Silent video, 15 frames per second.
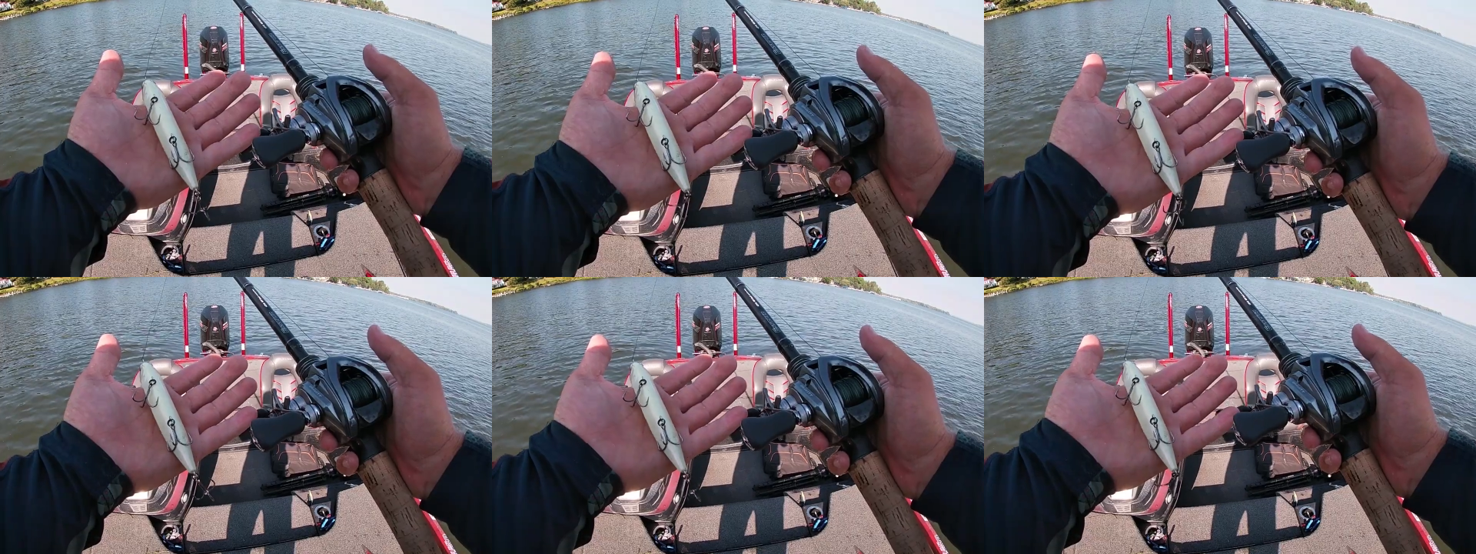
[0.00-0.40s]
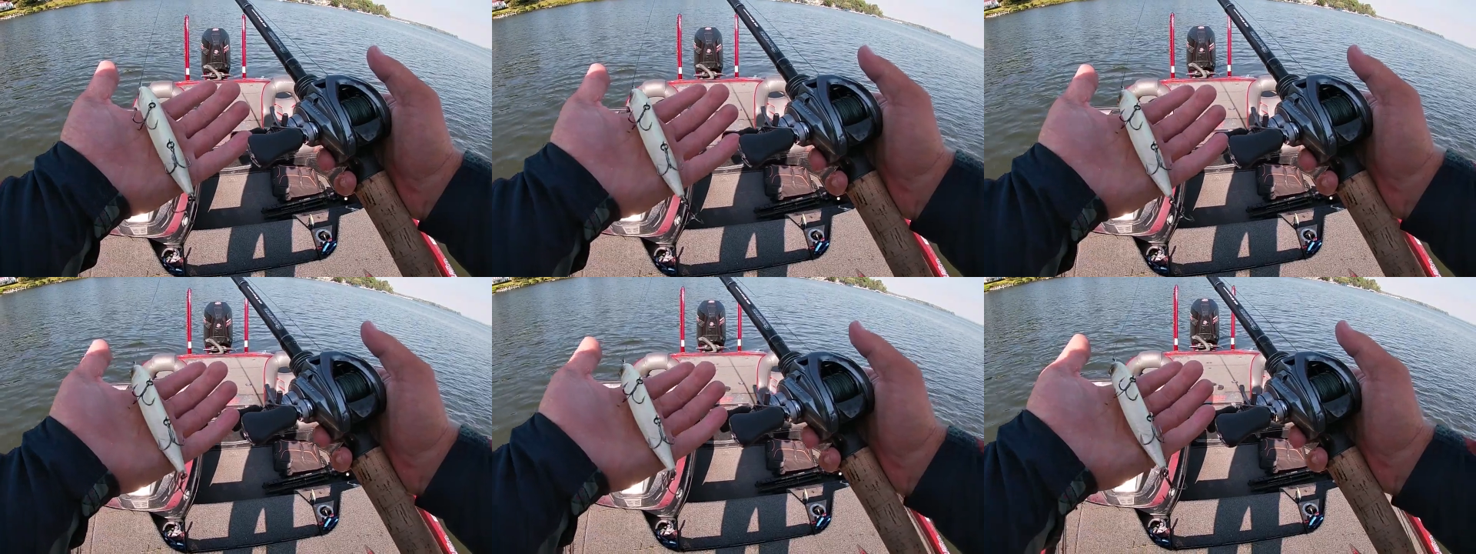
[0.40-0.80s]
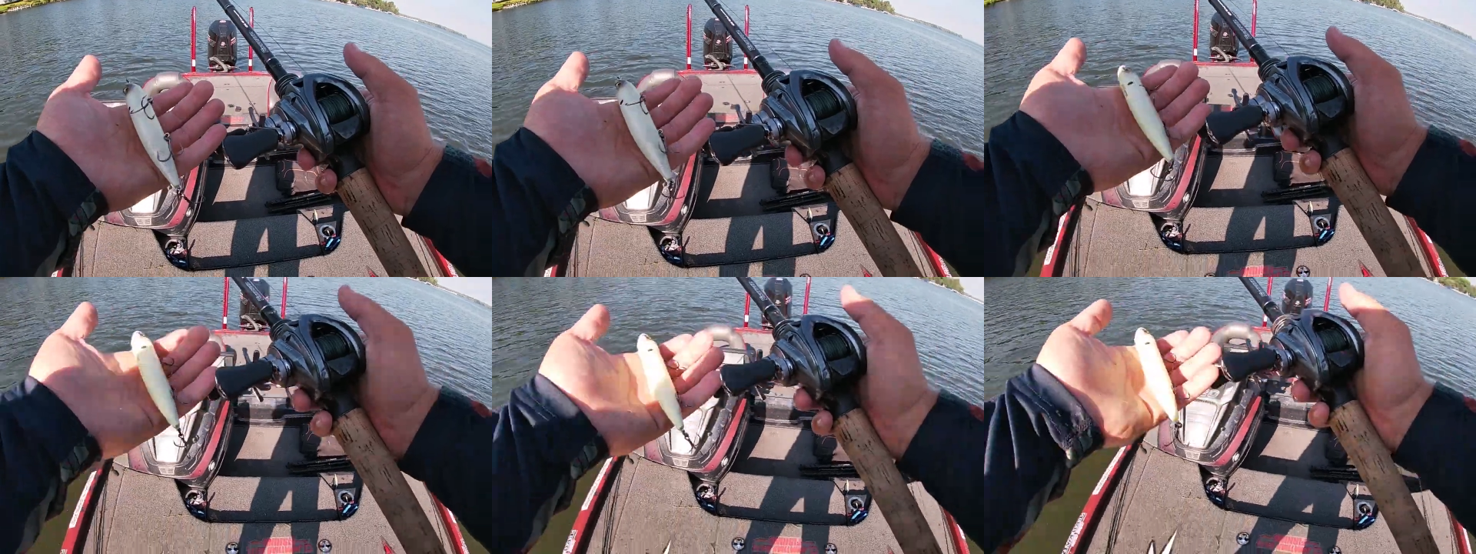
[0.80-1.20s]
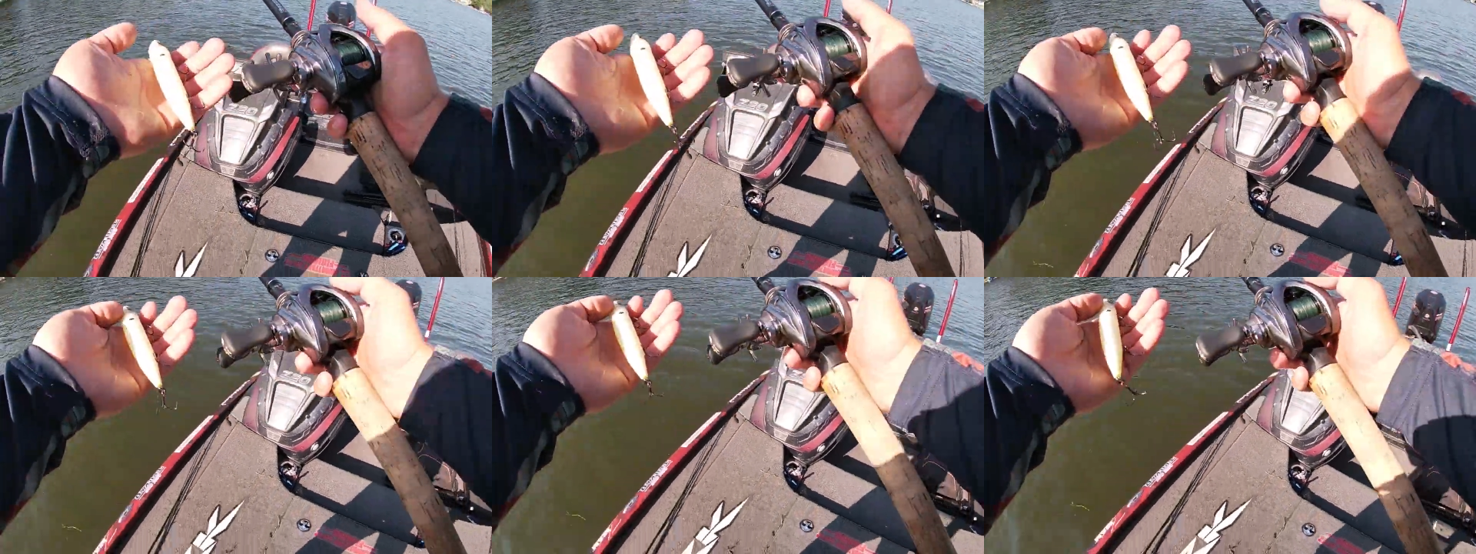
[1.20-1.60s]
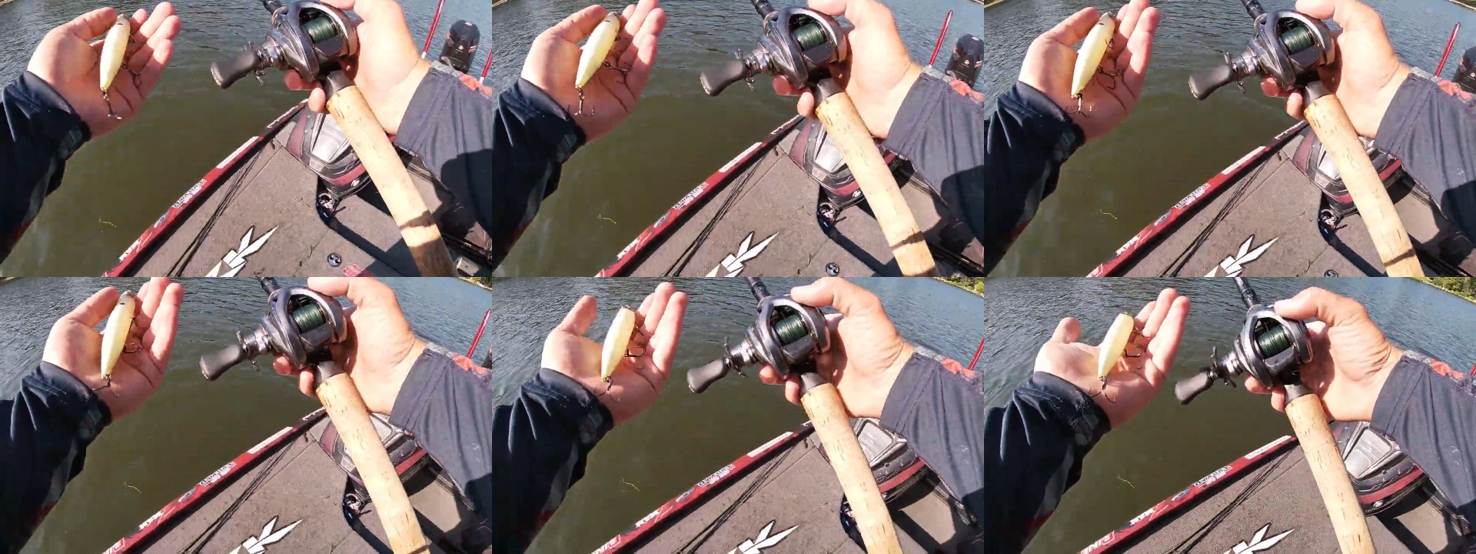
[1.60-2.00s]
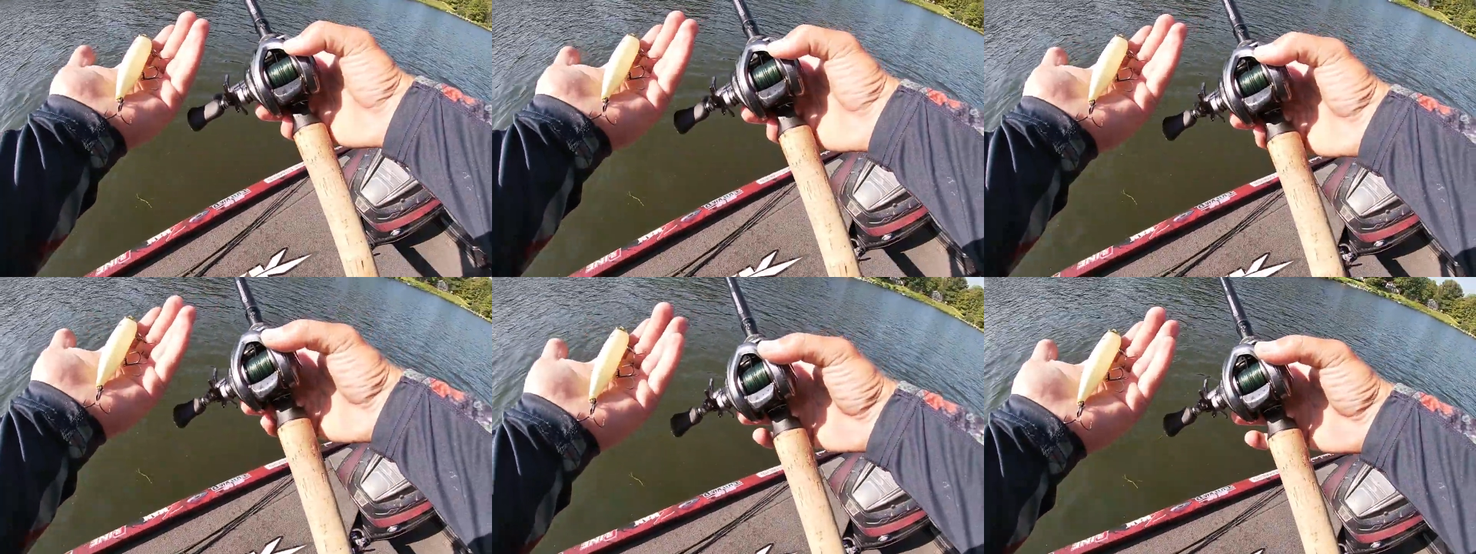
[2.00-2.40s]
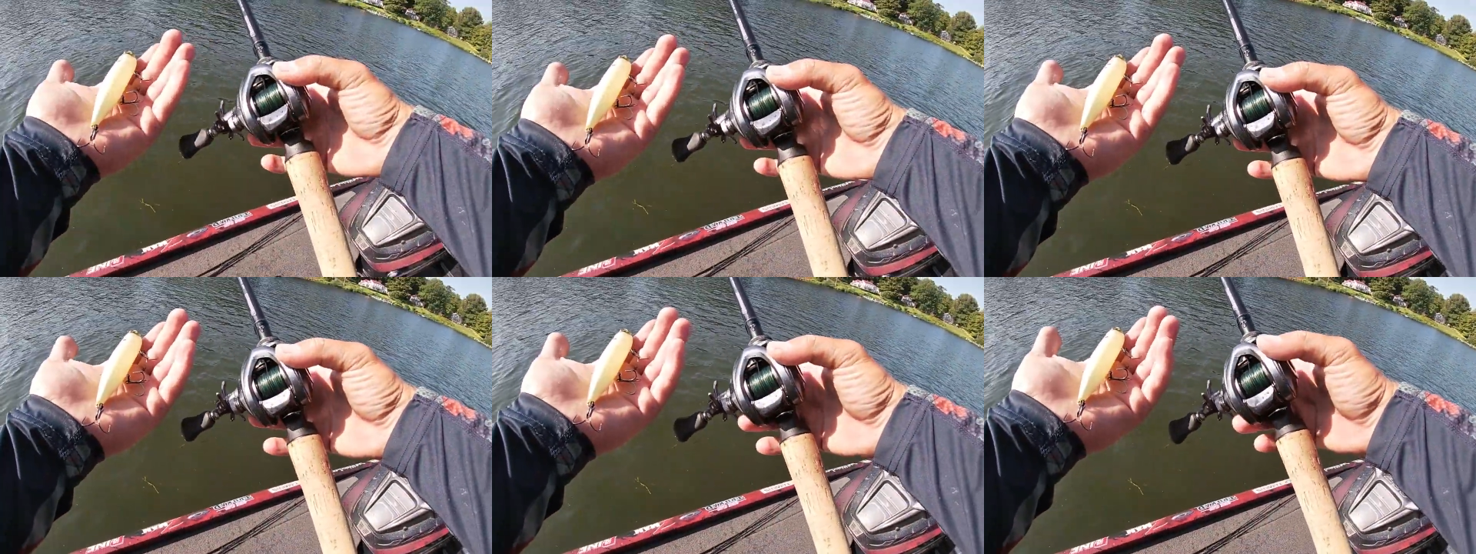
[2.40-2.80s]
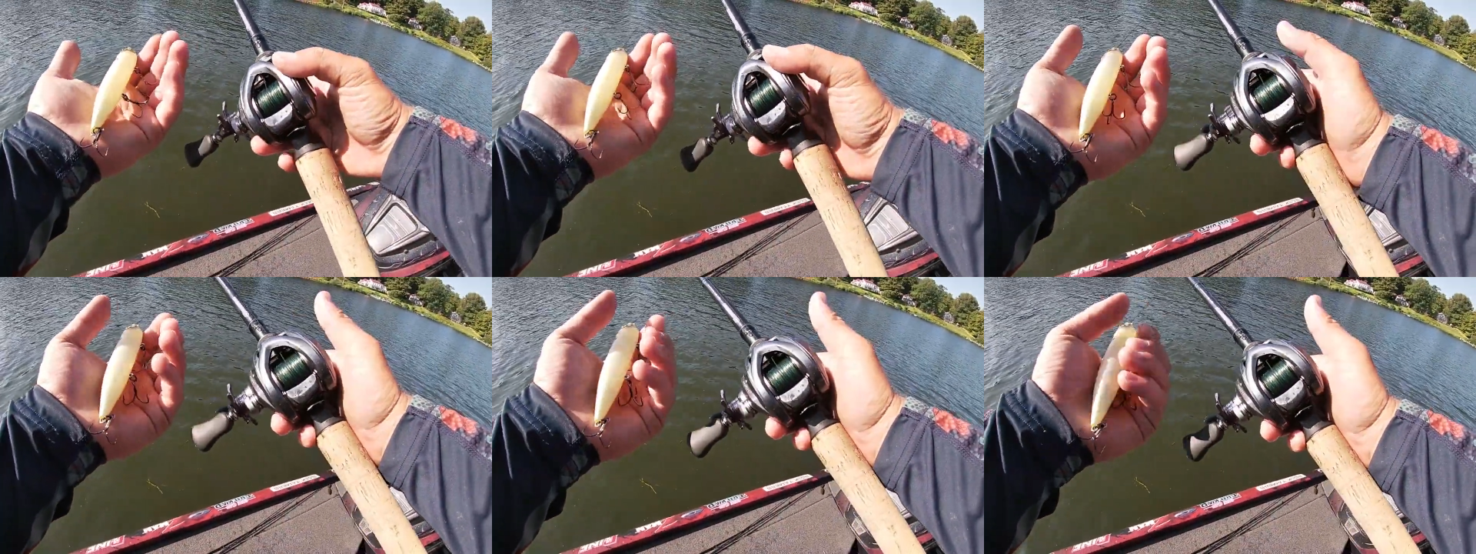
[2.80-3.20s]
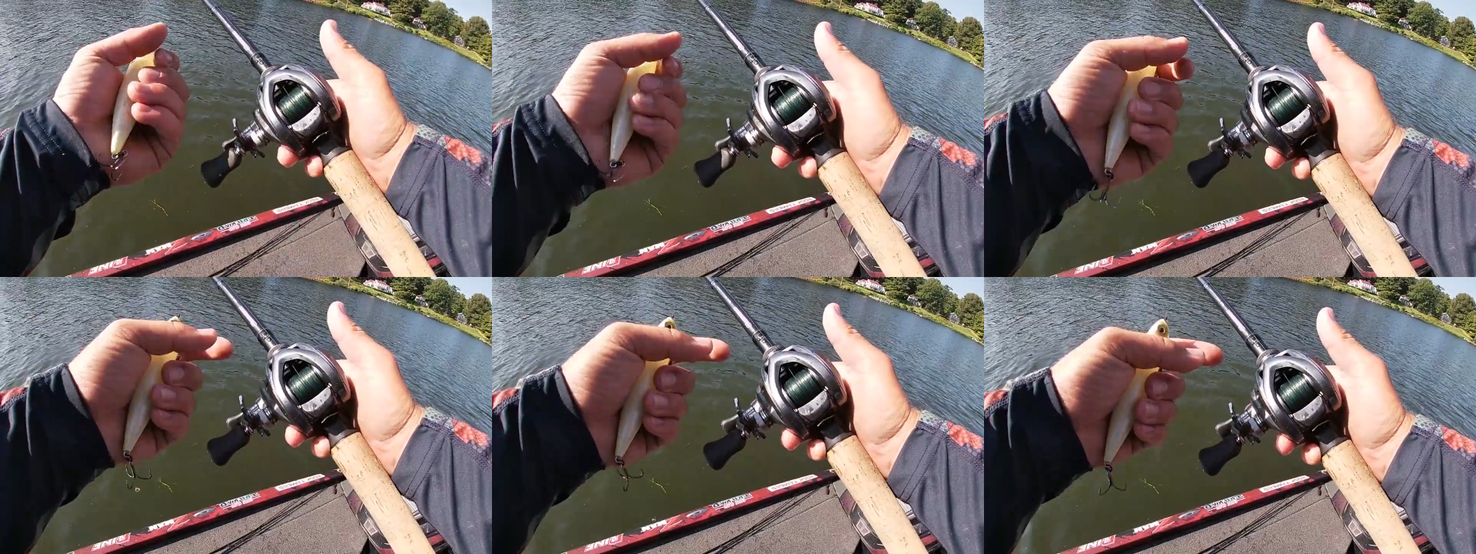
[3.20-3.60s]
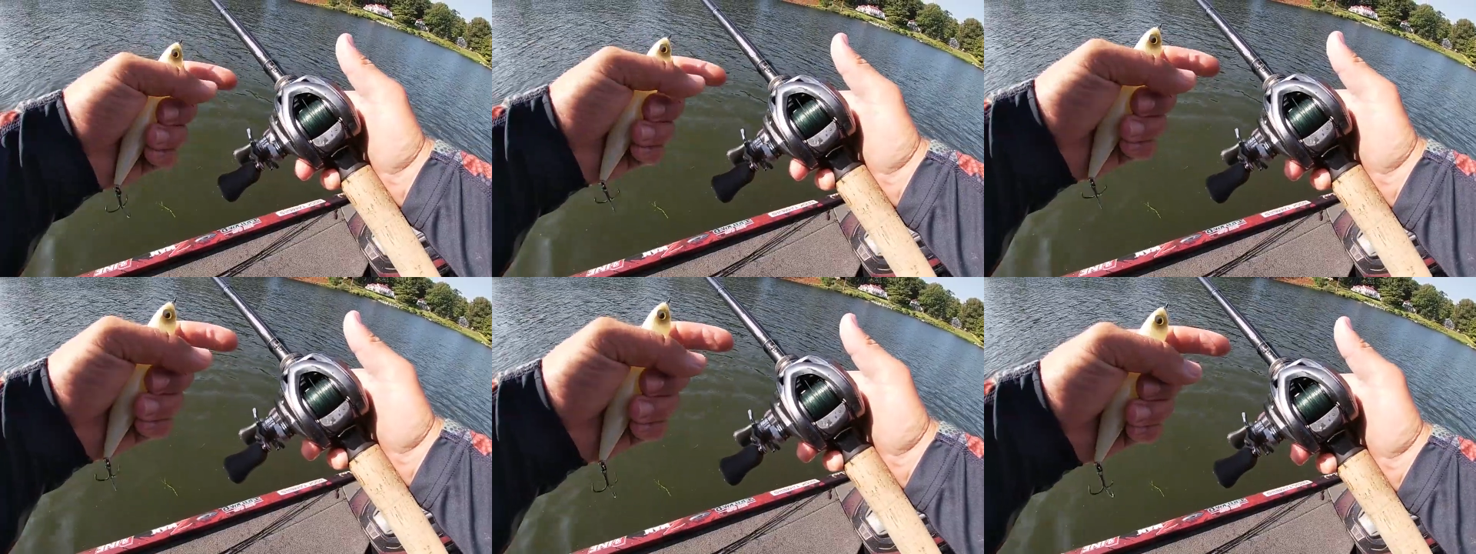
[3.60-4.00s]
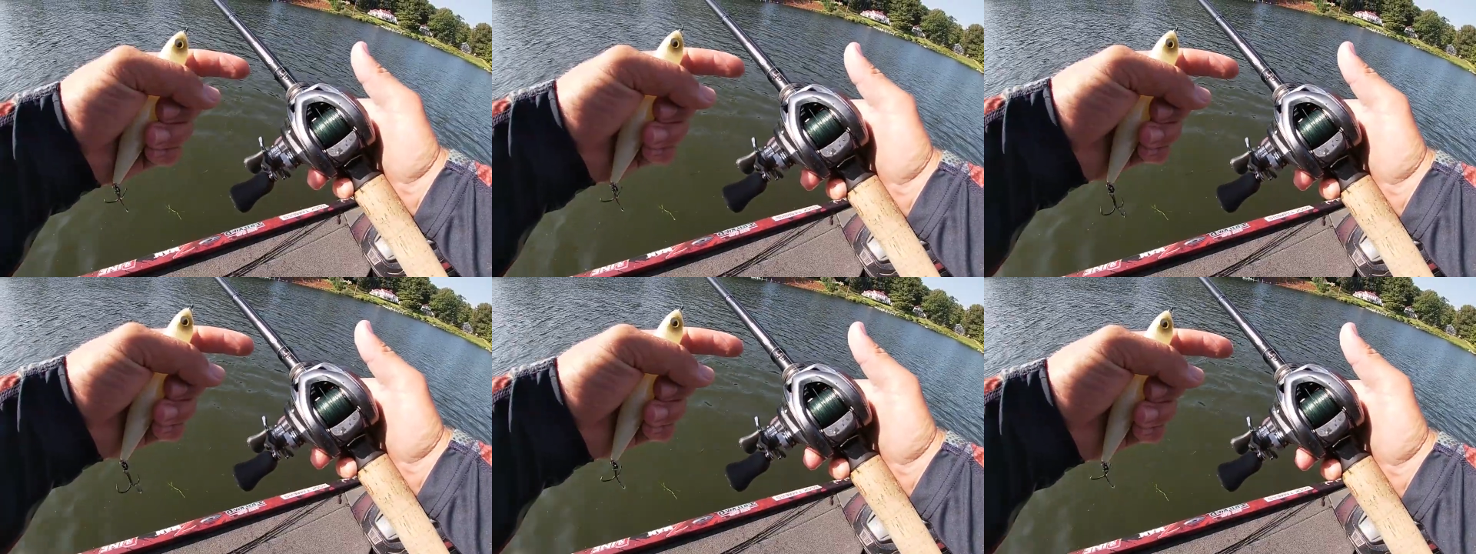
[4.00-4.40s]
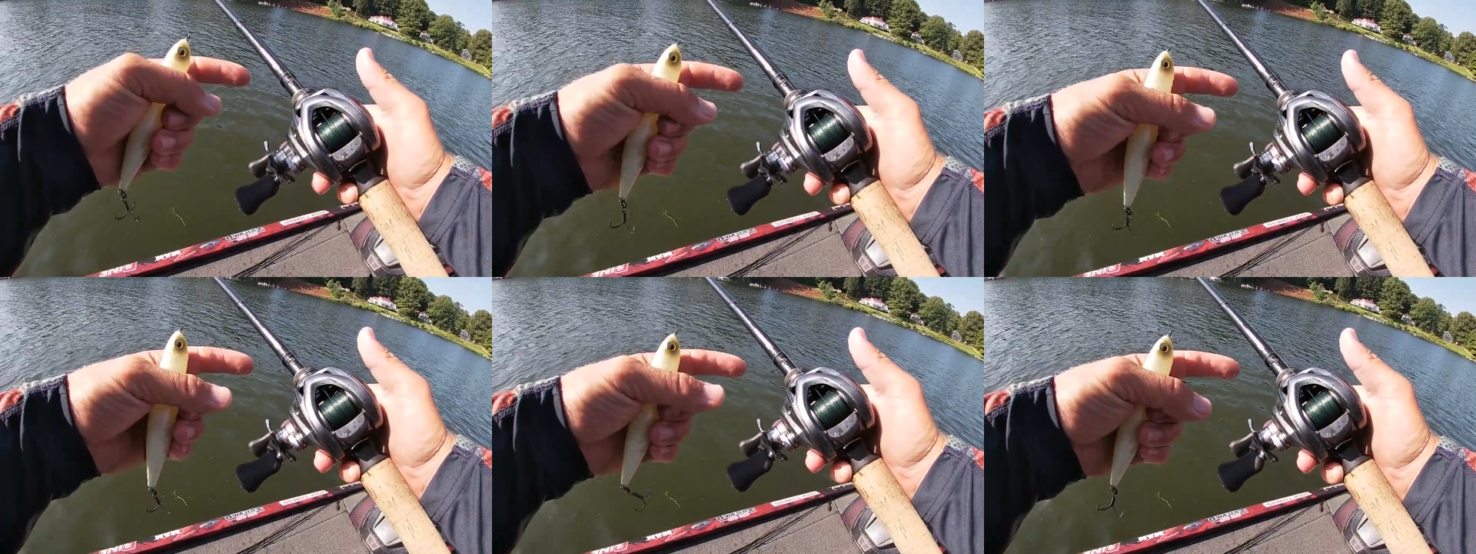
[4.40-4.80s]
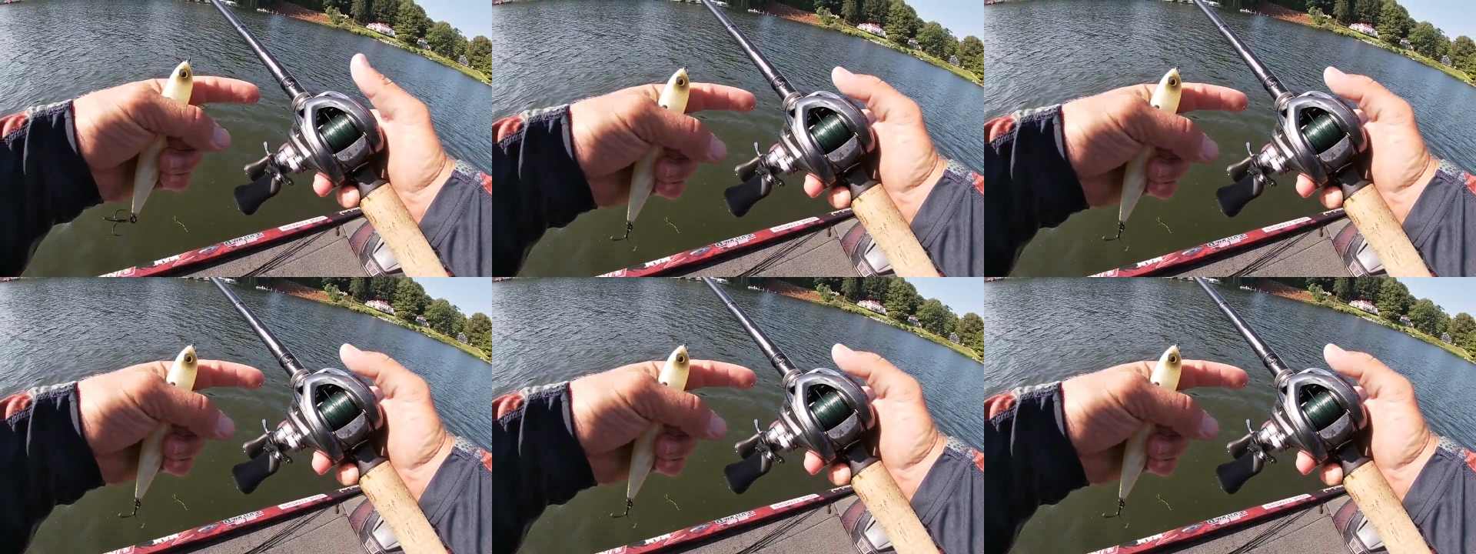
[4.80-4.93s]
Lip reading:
[unreadable: no face in view]